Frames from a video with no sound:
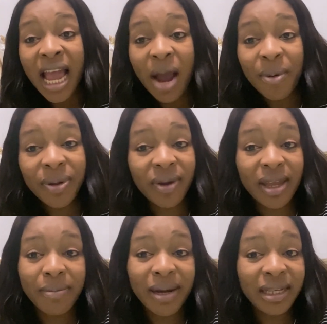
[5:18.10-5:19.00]
Are we talking
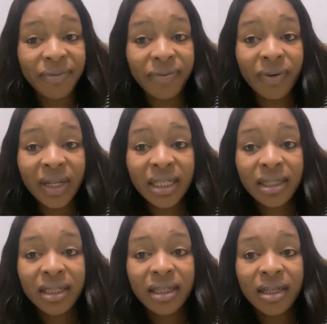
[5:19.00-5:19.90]
about the food?
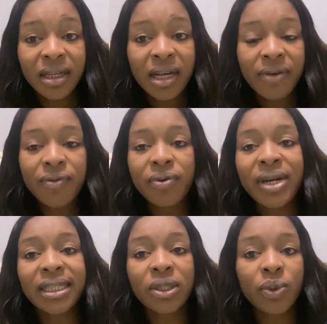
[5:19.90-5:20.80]
Food are
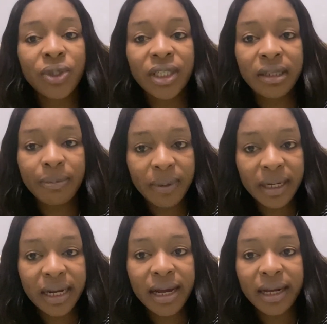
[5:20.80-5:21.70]
so cheap
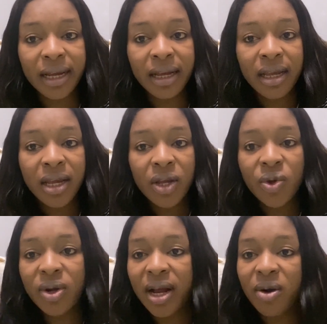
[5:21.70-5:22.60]
in Ghana. You
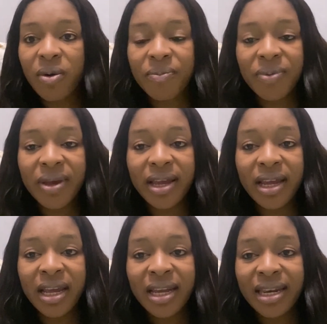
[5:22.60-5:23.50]
can't compare
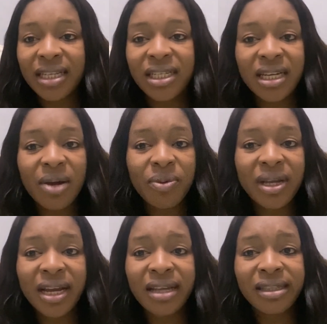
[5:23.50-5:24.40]
Nigeria with
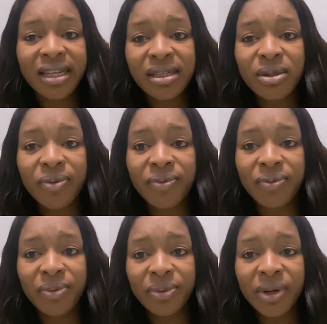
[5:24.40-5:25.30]
Ghana in terms of
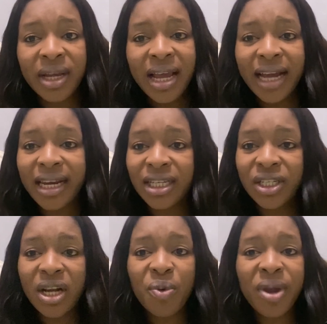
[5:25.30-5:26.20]
food. And
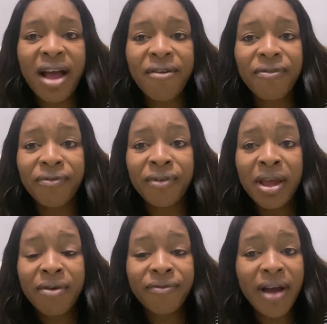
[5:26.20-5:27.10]
Nigeria, we have
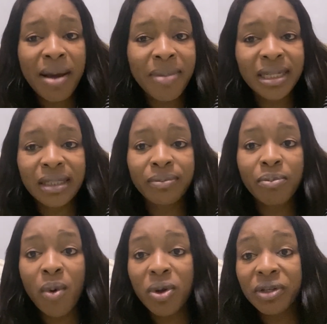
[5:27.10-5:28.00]
farmers,
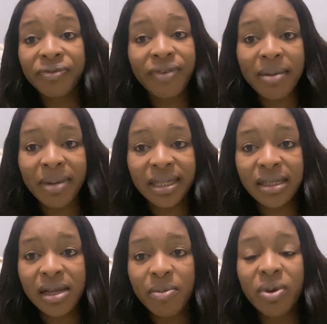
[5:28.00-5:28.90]
much farmers,
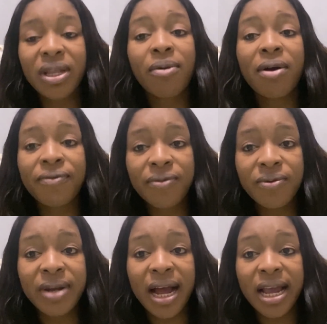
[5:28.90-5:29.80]
but our
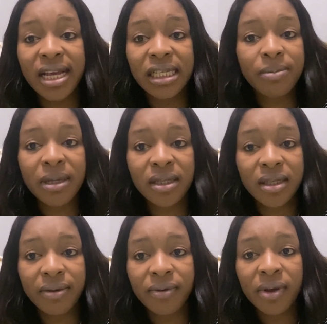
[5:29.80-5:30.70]
food are
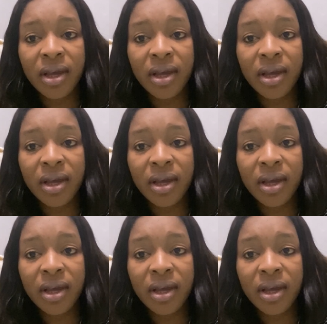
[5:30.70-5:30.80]
expensive.